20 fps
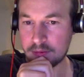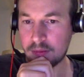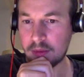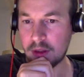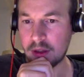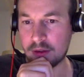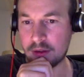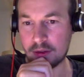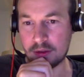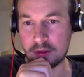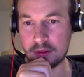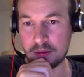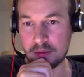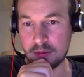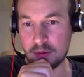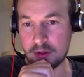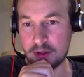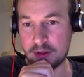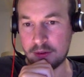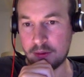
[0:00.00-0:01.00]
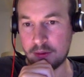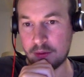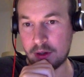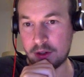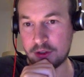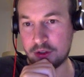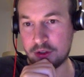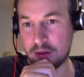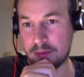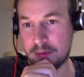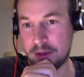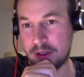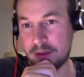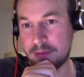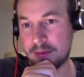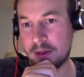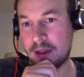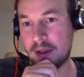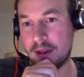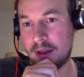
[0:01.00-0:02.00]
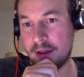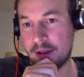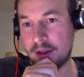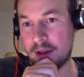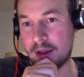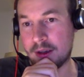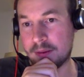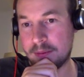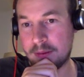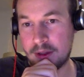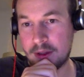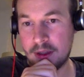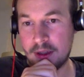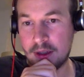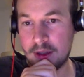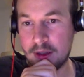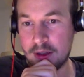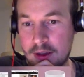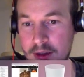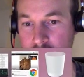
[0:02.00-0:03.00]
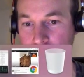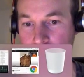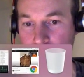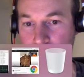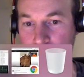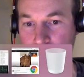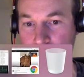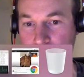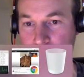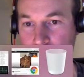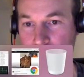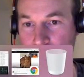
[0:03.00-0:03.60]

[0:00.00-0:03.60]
So this will eventually be, yeah, like in my